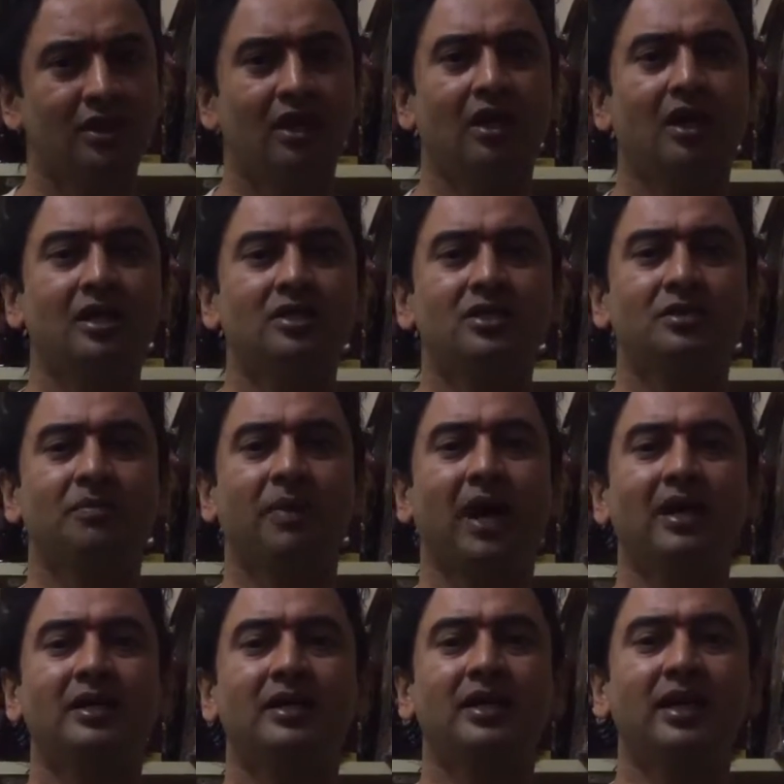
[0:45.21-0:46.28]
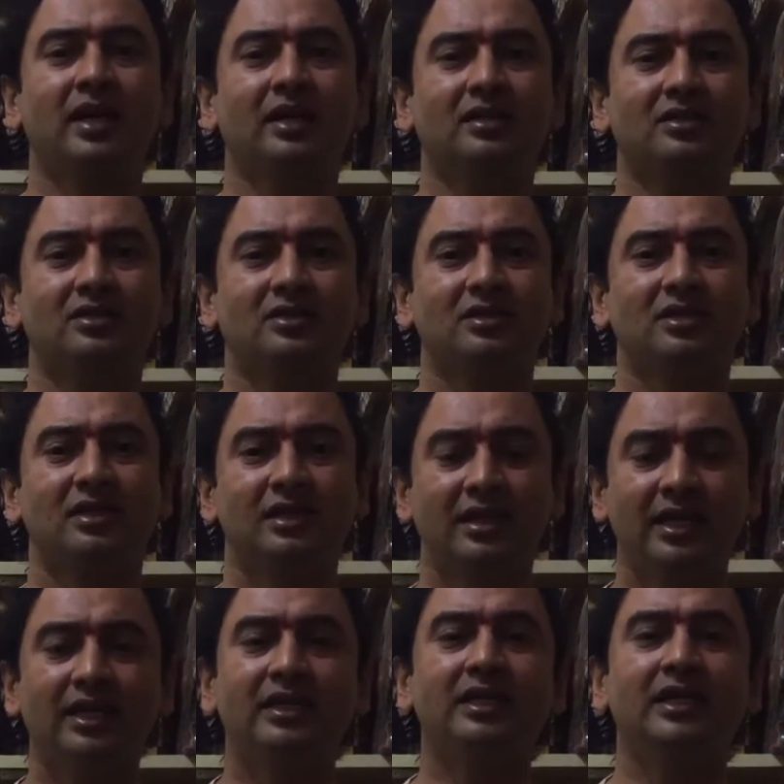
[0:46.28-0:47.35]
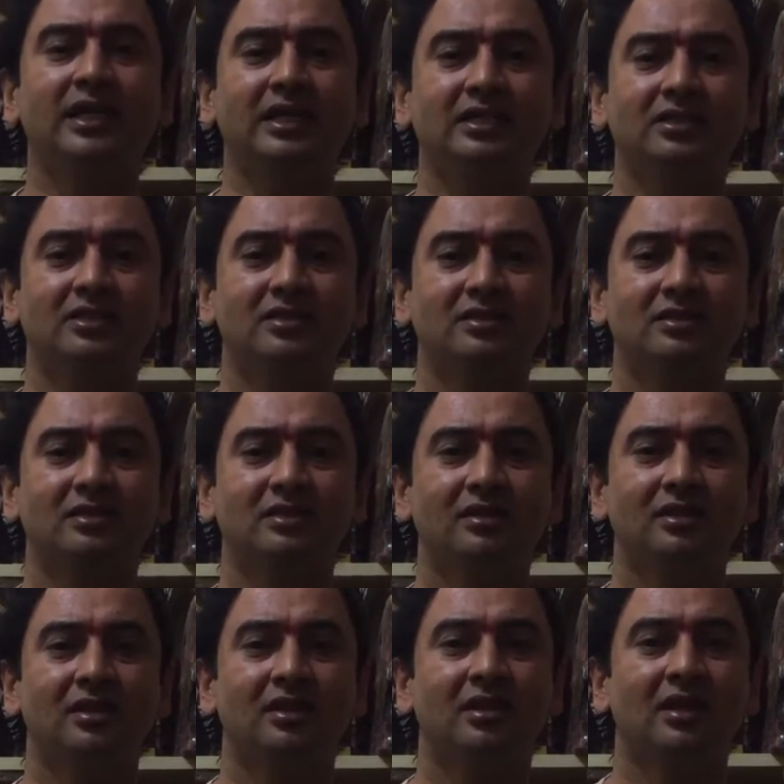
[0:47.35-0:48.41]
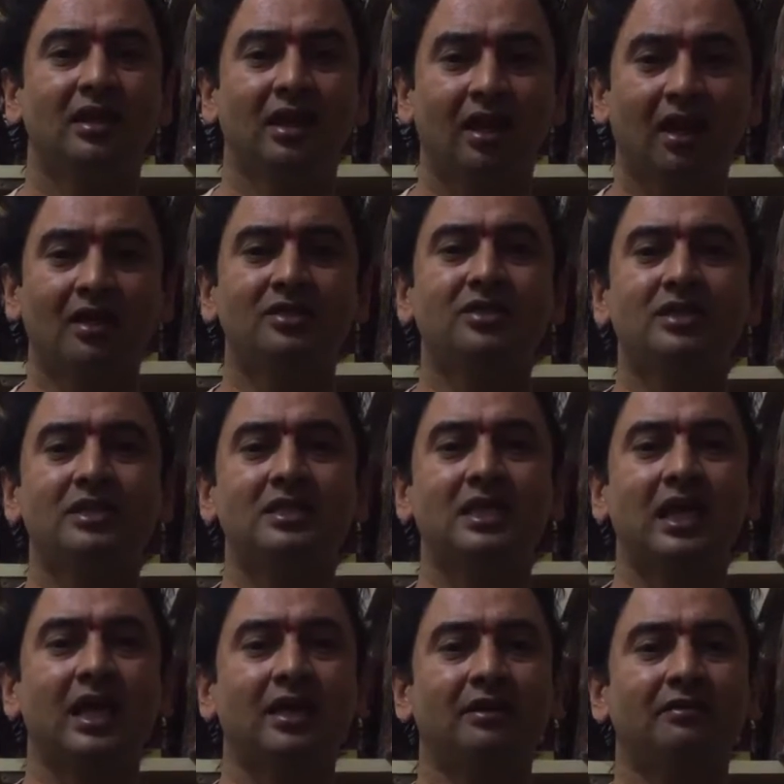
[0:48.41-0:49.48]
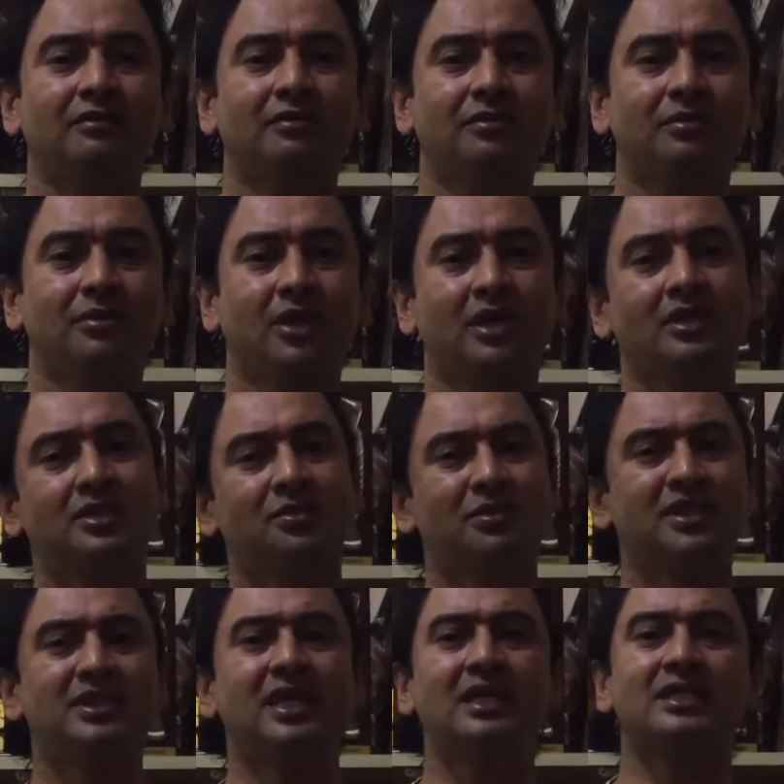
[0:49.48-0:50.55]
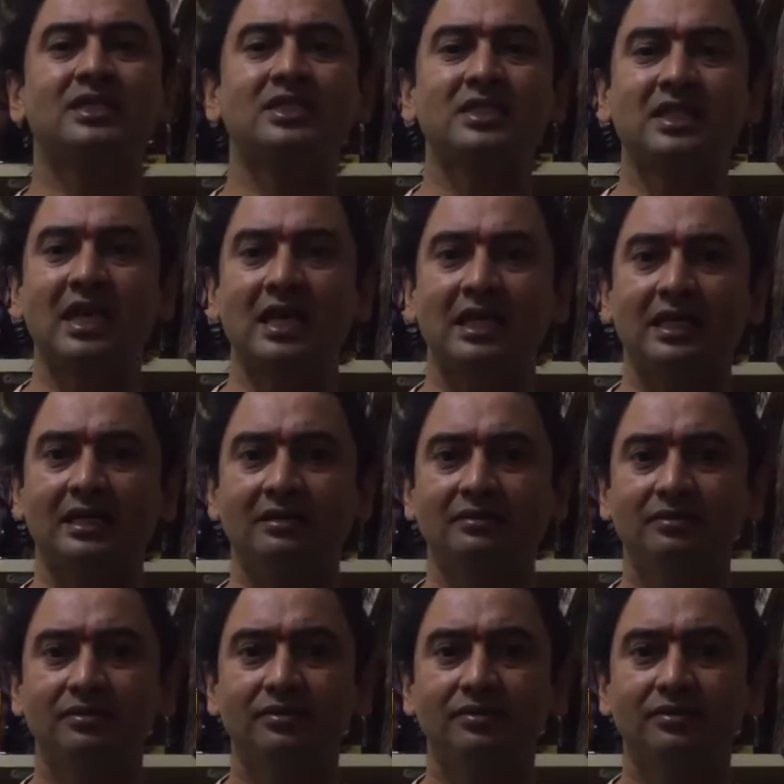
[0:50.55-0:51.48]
he lost pancreas, kidneys, he lost his life because of misunderstanding.